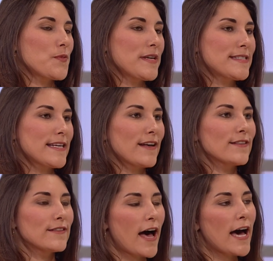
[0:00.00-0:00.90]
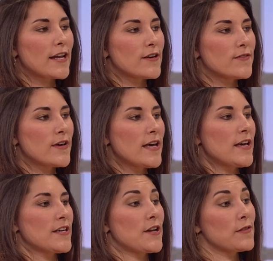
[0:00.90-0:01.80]
we see a lot of,
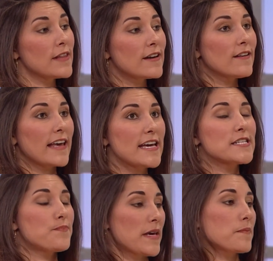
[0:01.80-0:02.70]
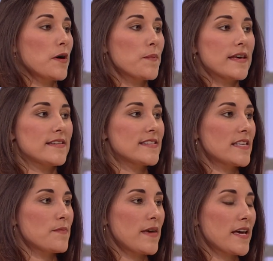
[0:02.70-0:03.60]
you know, little and big moments
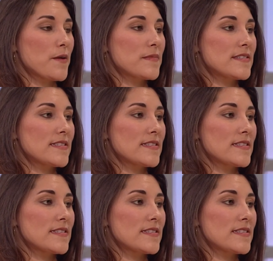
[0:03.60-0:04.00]
that make up